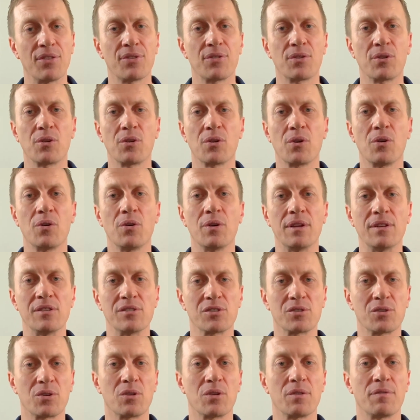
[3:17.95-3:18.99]
thorough and
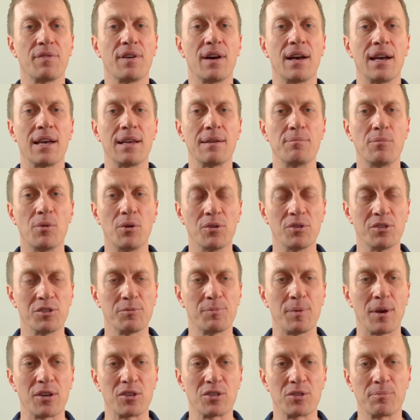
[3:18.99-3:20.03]
certified mold
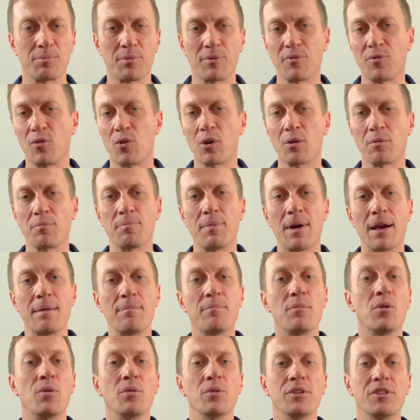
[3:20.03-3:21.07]
inspection performed by
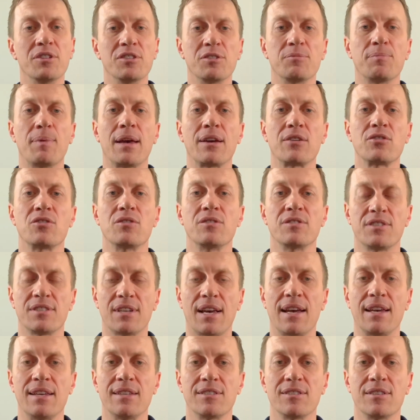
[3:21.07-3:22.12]
Mold Inspection
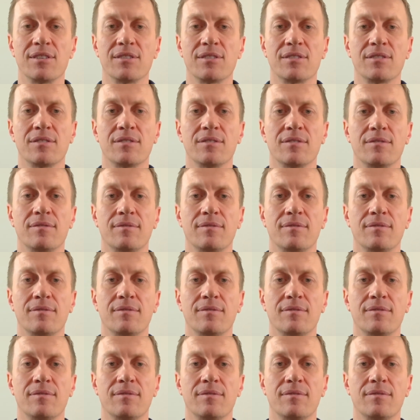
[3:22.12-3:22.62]
Sciences.